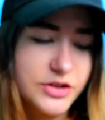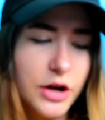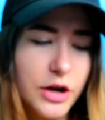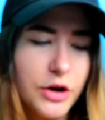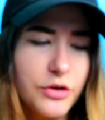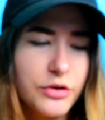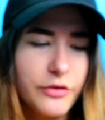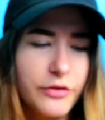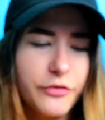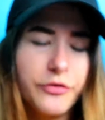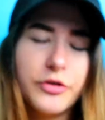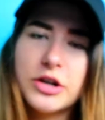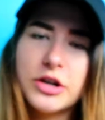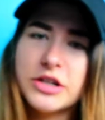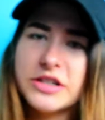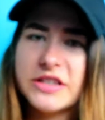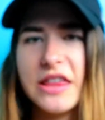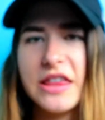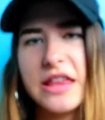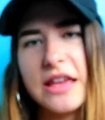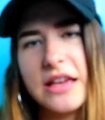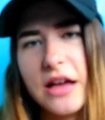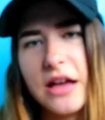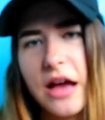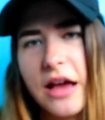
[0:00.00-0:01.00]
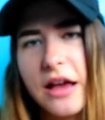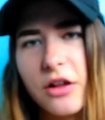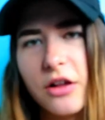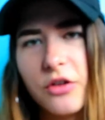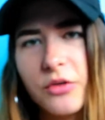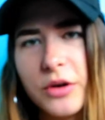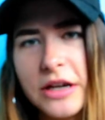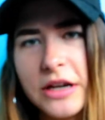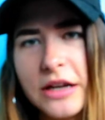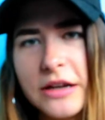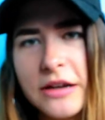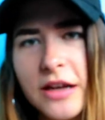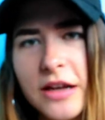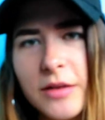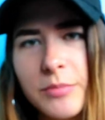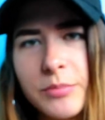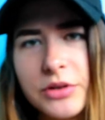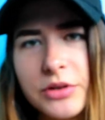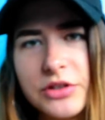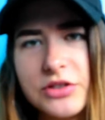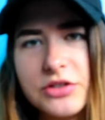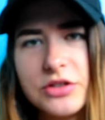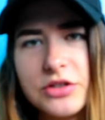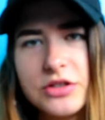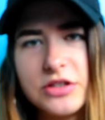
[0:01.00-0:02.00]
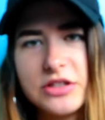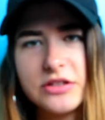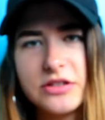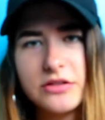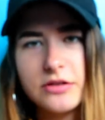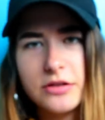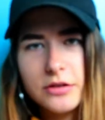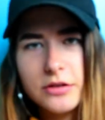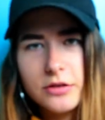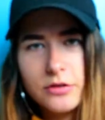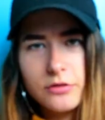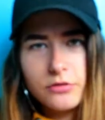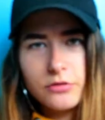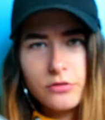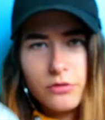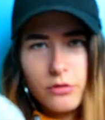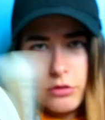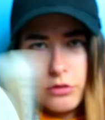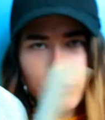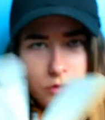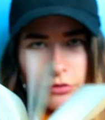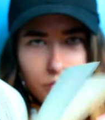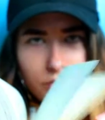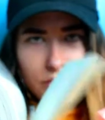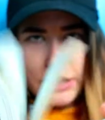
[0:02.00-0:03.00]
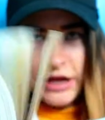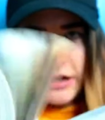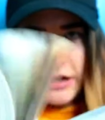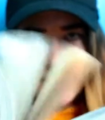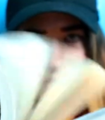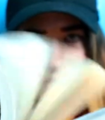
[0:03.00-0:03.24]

So the first thing I already did, but just do